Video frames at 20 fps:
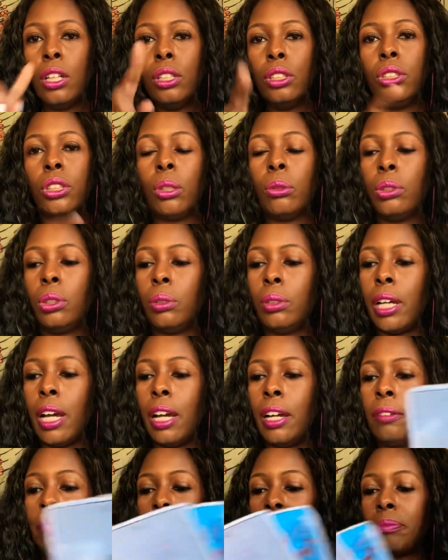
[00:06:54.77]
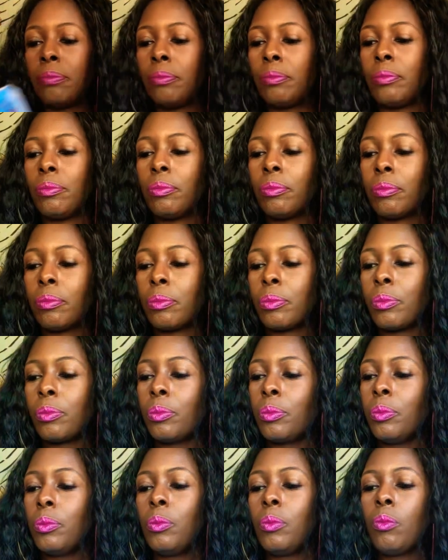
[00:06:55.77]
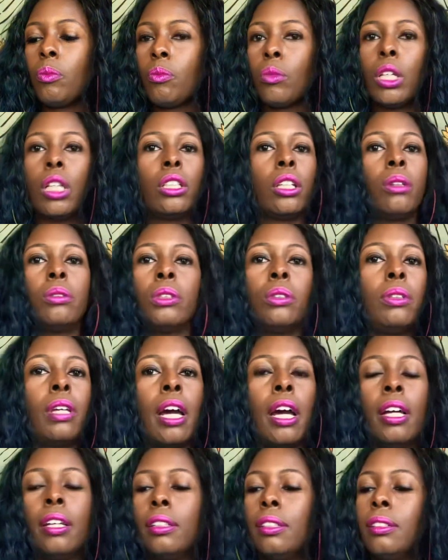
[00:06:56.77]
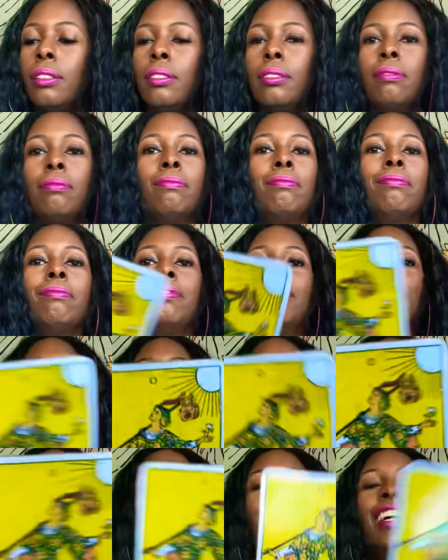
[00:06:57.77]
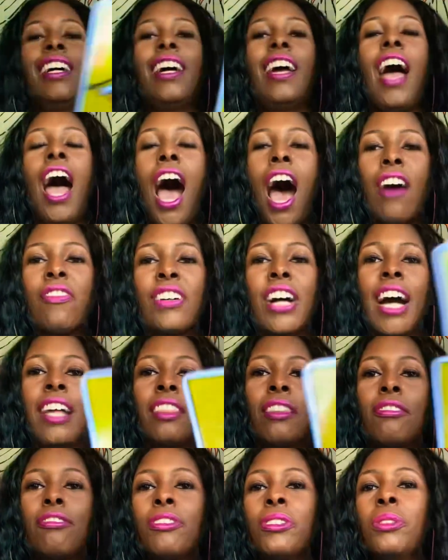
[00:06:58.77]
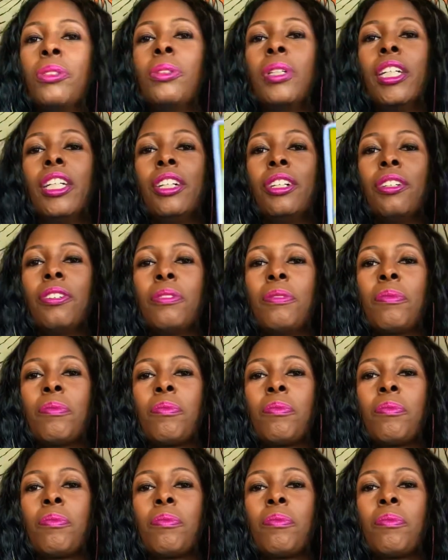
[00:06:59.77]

Don't do that. Don't do that. I've got the Fool here.